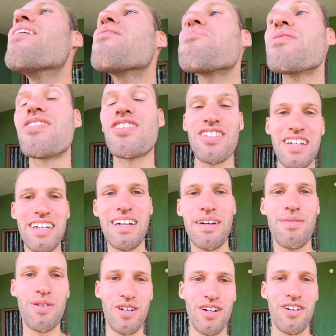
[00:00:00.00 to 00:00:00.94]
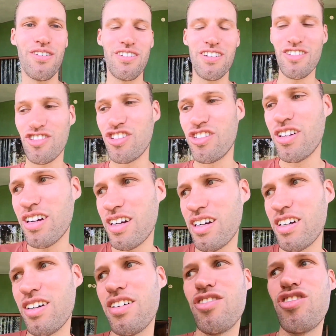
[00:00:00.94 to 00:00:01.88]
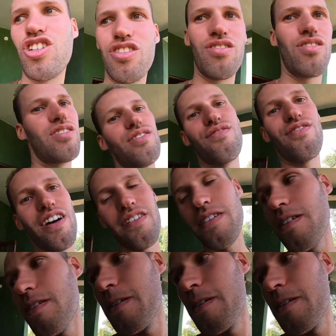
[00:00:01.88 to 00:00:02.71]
But today I will go on a jungle safari,